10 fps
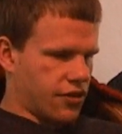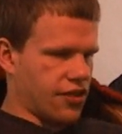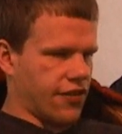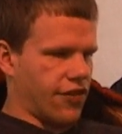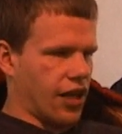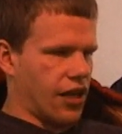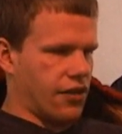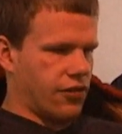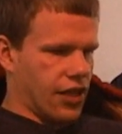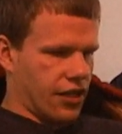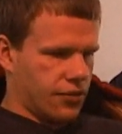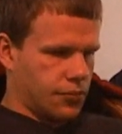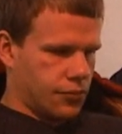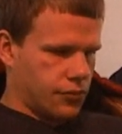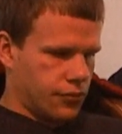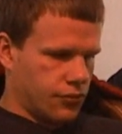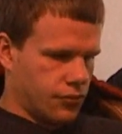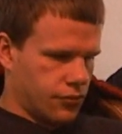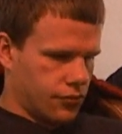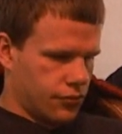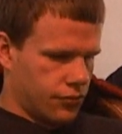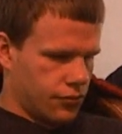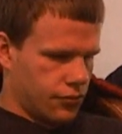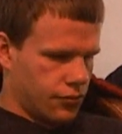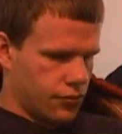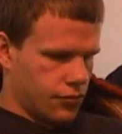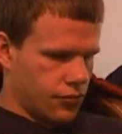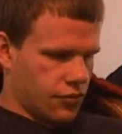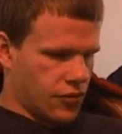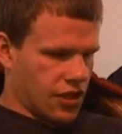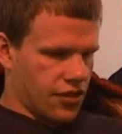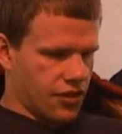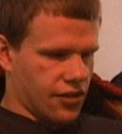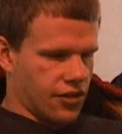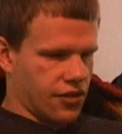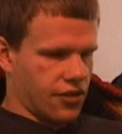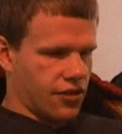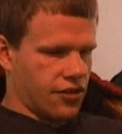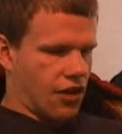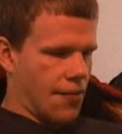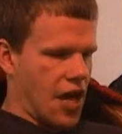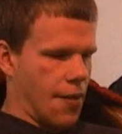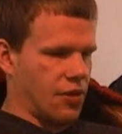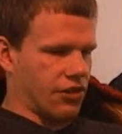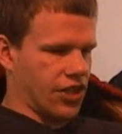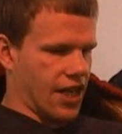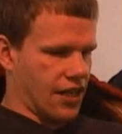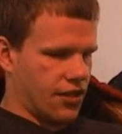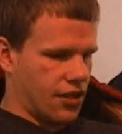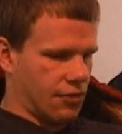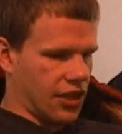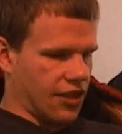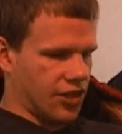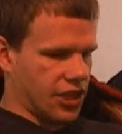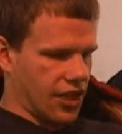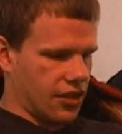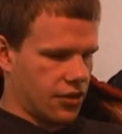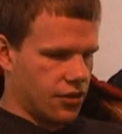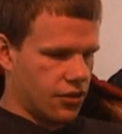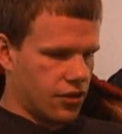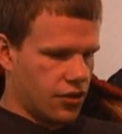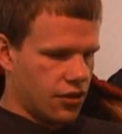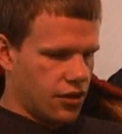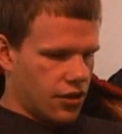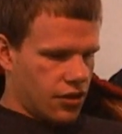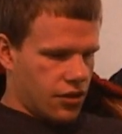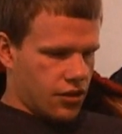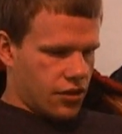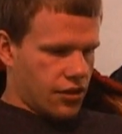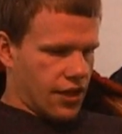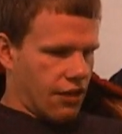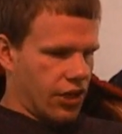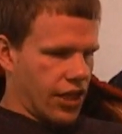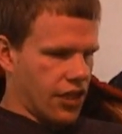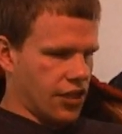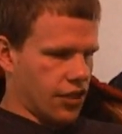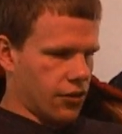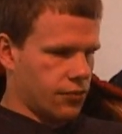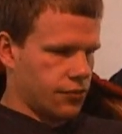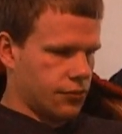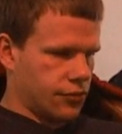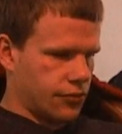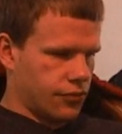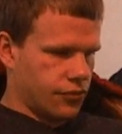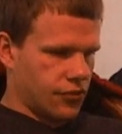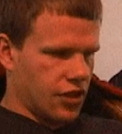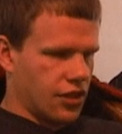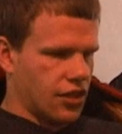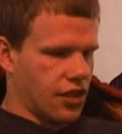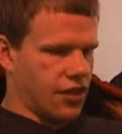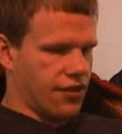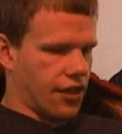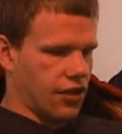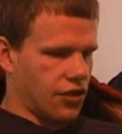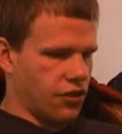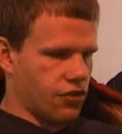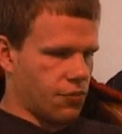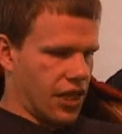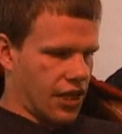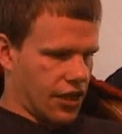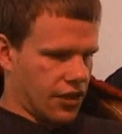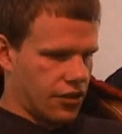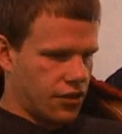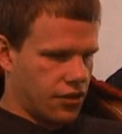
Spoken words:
see if I got it right. Okay, well I'm back to recording video. So I'm happy with that. I'm going to leave it there. Now what I can do is I can use my